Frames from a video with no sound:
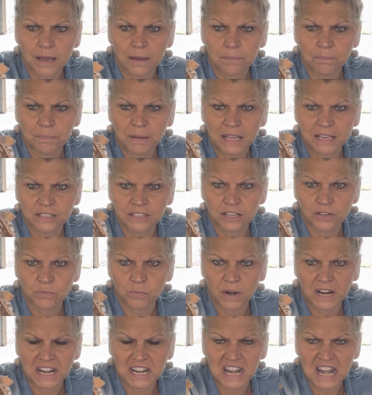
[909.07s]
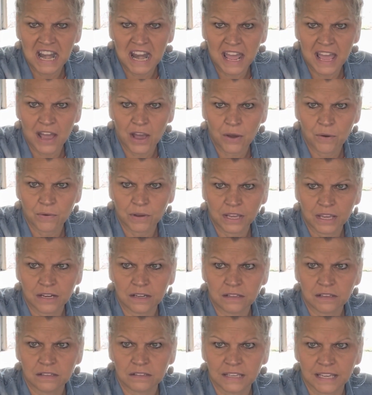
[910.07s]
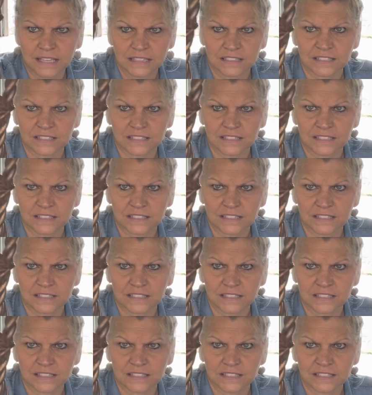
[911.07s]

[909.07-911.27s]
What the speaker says: painted right now. It'll get